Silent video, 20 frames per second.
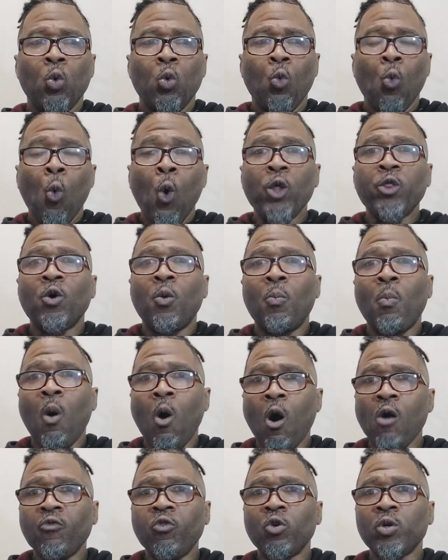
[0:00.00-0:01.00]
Whether
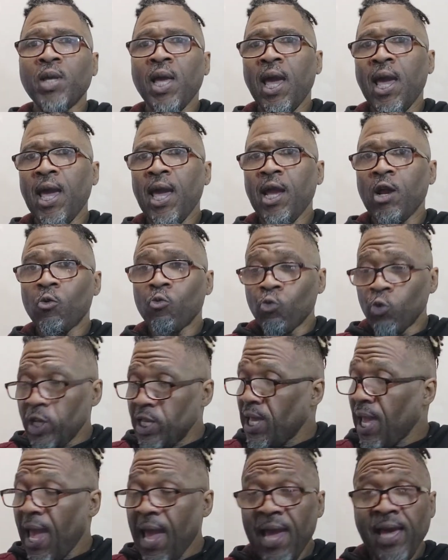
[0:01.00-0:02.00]
Marvel
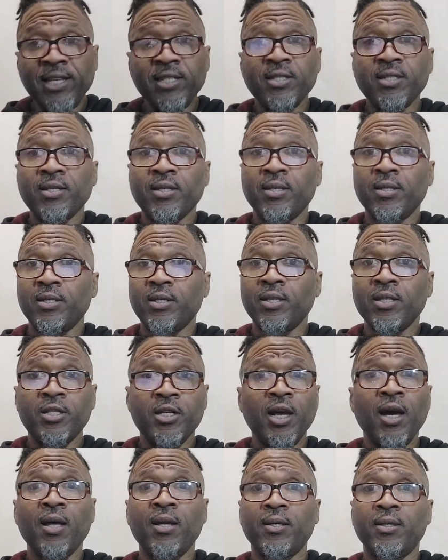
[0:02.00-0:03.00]
recast
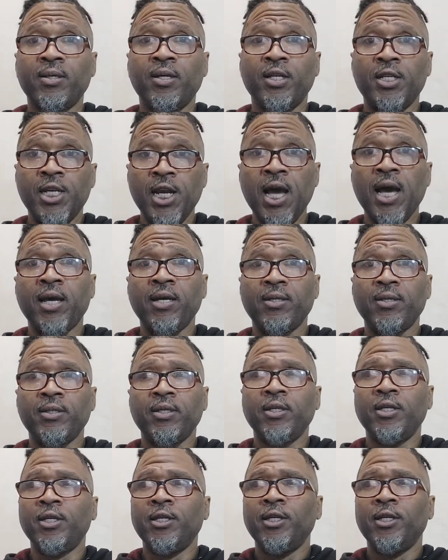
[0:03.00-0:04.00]
T'Challa or not,
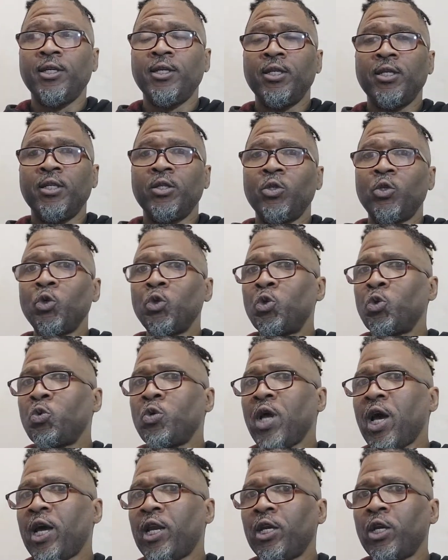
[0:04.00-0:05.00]
do you
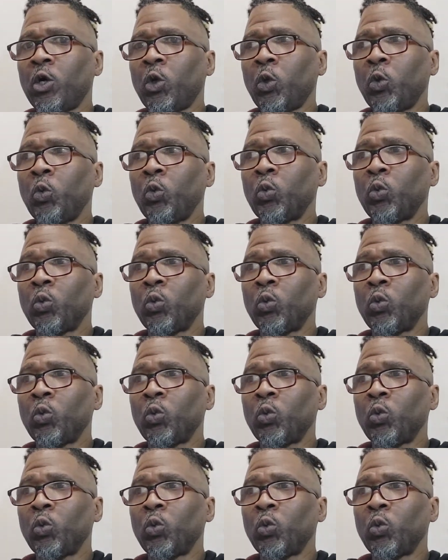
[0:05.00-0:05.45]
not know